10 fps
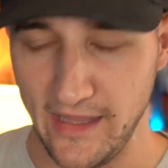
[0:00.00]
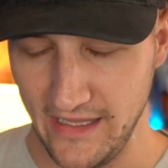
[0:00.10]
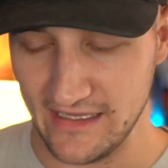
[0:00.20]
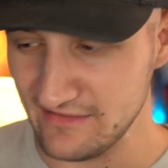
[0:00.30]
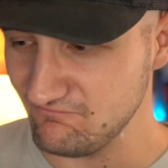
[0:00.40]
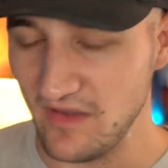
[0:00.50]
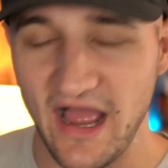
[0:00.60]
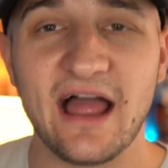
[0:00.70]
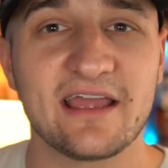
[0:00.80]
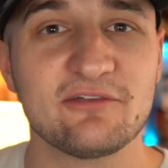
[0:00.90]
And
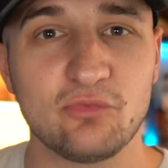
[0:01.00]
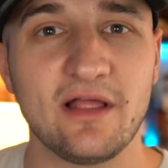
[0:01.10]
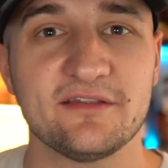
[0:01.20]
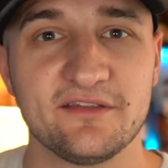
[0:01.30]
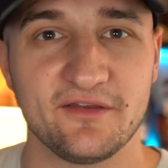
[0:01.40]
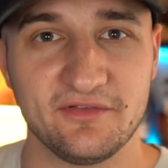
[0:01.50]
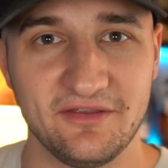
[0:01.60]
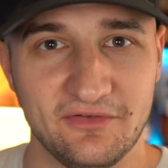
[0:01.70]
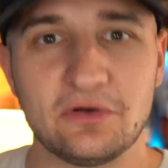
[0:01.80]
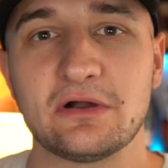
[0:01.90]
I relatively
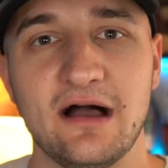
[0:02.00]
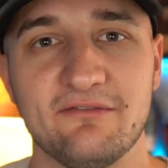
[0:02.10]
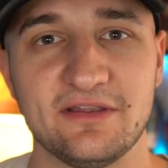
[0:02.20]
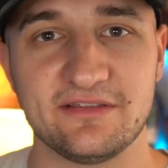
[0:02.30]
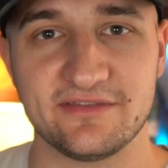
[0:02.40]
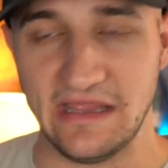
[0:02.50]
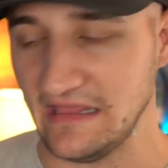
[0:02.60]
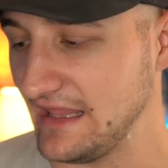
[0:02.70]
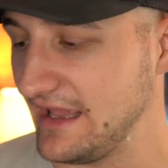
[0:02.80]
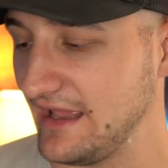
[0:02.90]
feel confident saying
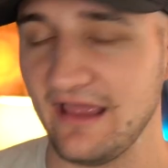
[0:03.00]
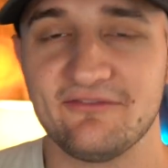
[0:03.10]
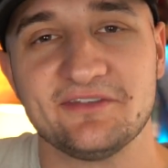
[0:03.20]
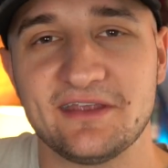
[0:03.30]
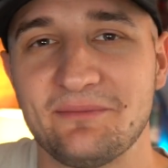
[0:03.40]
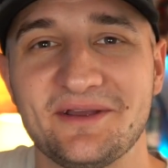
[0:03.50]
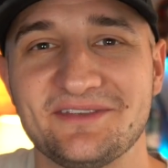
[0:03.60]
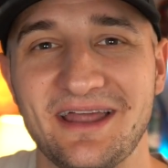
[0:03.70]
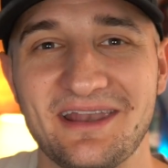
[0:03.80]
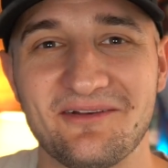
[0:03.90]
that. I haven't
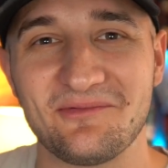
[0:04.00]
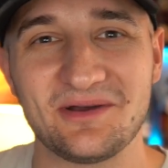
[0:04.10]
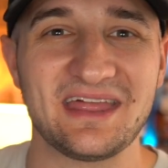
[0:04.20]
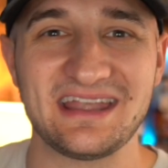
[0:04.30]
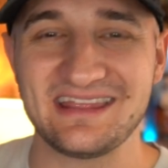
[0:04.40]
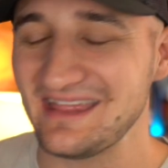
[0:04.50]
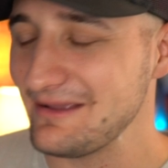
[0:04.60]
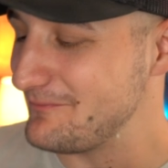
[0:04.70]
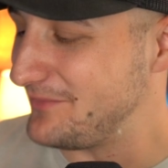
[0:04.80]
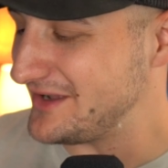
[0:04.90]
side-by-sided with
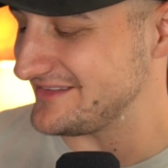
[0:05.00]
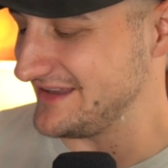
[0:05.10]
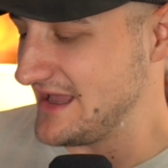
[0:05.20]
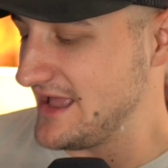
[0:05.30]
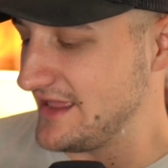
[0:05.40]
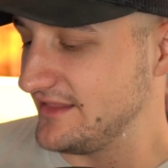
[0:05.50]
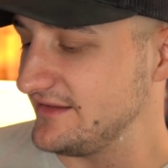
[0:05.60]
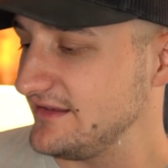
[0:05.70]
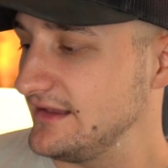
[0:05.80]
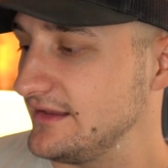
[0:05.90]
anything, but
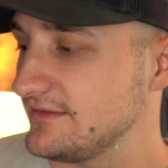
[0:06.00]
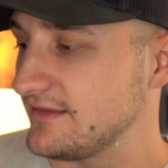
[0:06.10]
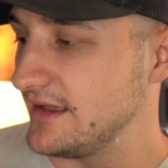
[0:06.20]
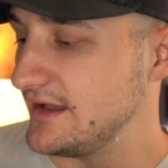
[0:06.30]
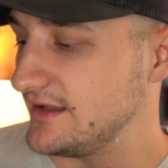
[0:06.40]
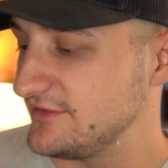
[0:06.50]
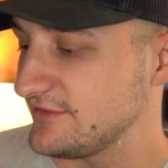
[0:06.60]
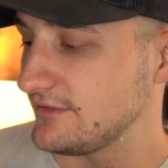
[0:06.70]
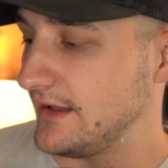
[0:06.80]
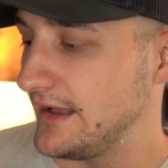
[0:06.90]
this is the
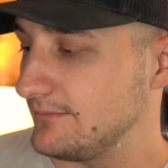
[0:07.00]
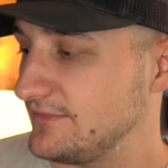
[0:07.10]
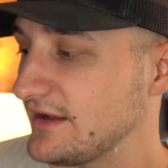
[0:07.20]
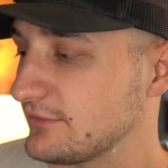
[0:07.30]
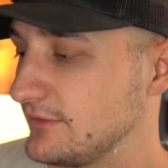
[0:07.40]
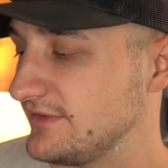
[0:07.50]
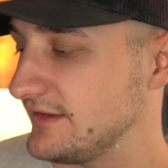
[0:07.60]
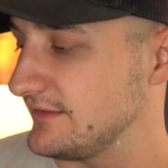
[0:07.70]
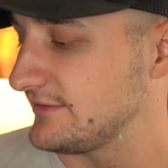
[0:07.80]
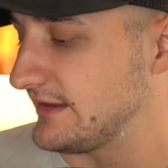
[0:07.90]
Doc
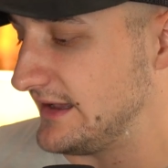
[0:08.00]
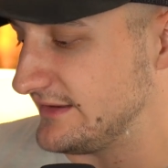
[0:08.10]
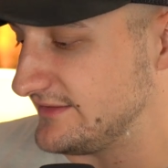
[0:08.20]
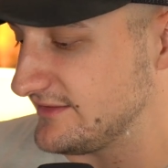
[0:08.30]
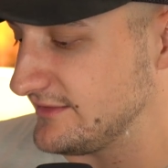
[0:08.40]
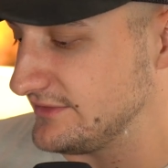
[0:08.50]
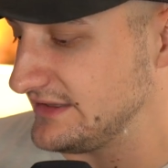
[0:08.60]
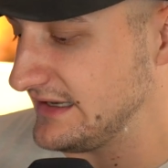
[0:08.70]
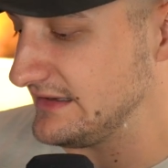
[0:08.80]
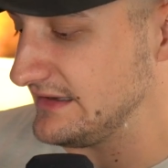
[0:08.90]
Swinson's distilled in
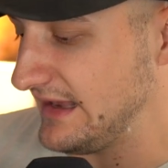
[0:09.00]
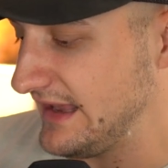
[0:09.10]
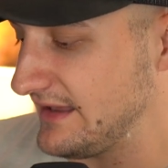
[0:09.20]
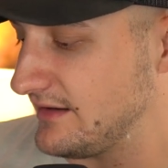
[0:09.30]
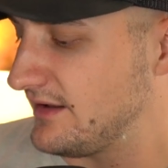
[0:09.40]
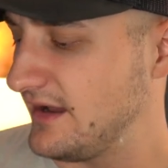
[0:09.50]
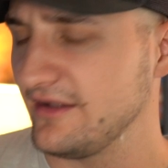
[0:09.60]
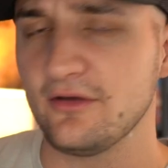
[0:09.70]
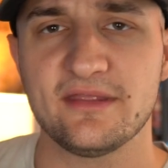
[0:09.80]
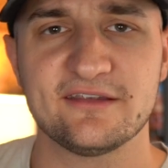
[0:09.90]
Indiana. I
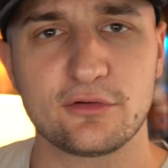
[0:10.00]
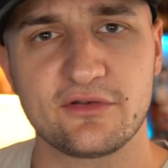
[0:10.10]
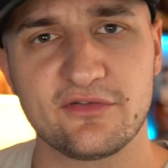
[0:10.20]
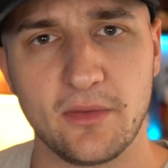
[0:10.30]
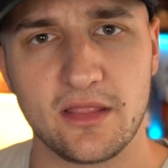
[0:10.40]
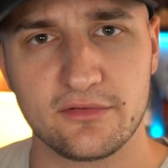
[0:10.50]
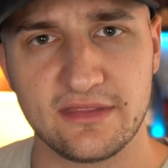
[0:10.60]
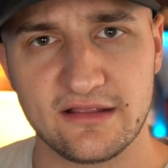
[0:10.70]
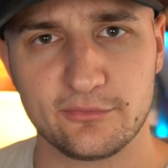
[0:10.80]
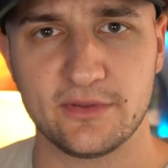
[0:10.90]
know they source from other
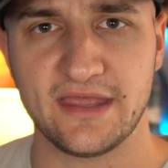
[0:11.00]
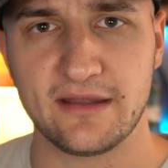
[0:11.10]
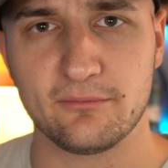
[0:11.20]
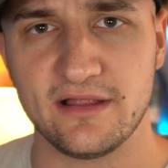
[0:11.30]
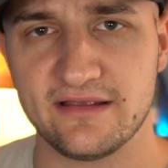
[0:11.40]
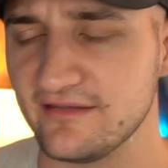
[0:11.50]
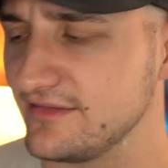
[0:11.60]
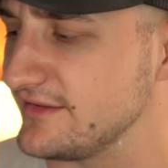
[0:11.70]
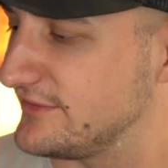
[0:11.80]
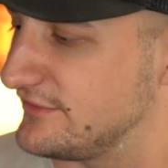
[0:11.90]
things, but that implies that
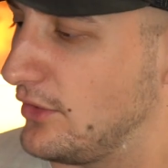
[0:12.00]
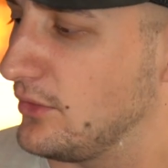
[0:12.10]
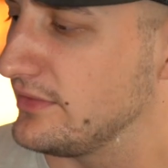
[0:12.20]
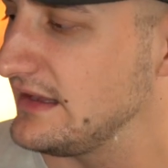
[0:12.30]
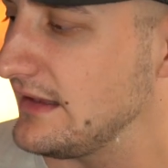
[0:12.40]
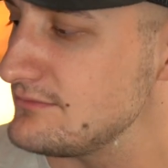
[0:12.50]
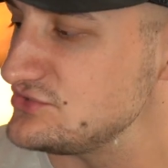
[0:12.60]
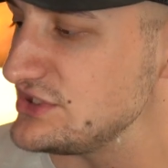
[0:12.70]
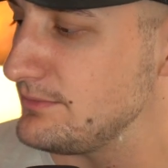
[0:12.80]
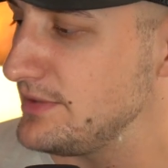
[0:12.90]
this is only
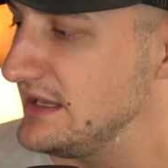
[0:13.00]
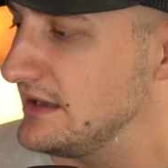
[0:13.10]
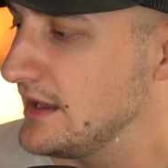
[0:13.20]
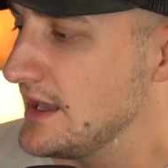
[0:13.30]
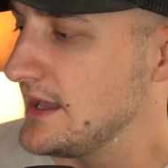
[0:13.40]
MGP.